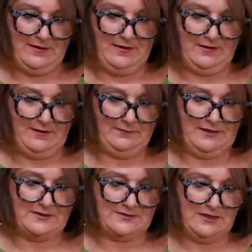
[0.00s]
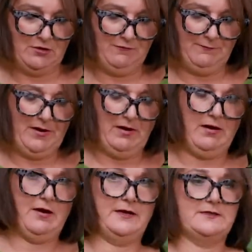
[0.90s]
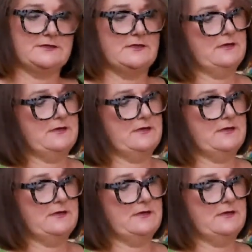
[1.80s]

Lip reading: And I'm cutting off behind,